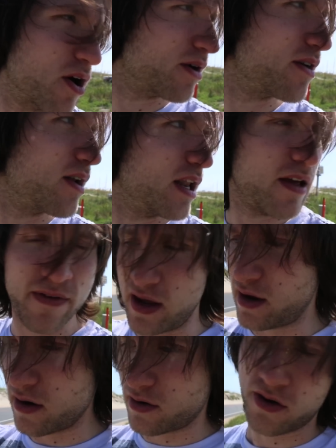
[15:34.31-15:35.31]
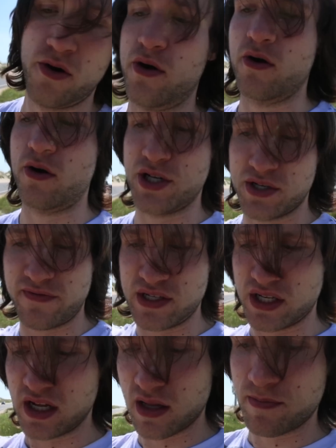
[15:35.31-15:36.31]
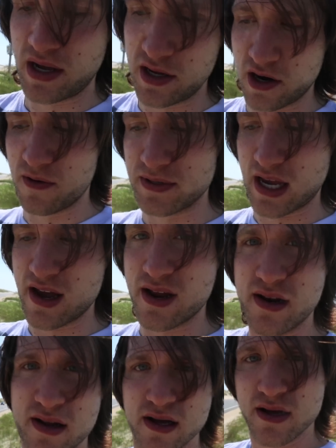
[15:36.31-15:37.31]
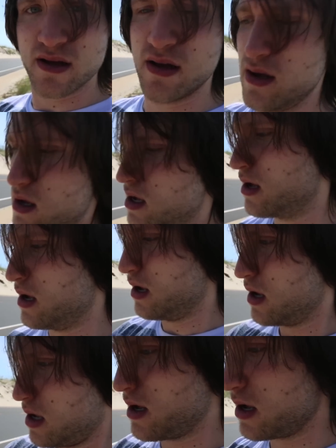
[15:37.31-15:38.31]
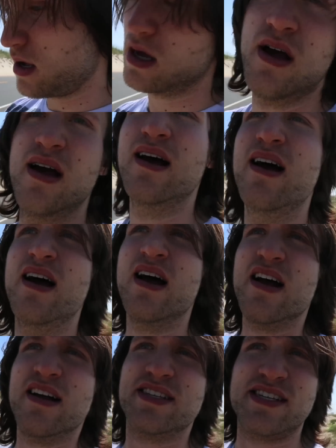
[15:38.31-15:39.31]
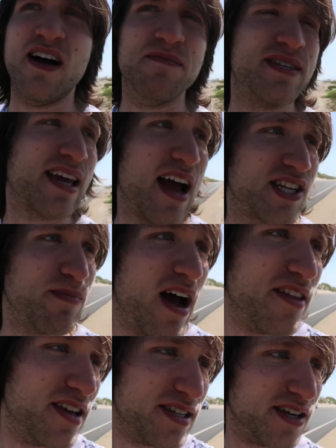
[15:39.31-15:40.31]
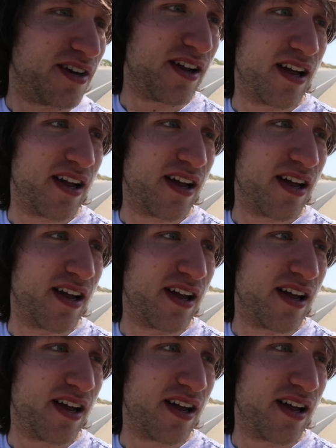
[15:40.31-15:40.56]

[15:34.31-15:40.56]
are living or are just visiting the beach you know yeah, what I'm saying yeah Makes no sense, right? Some sketch about this dude.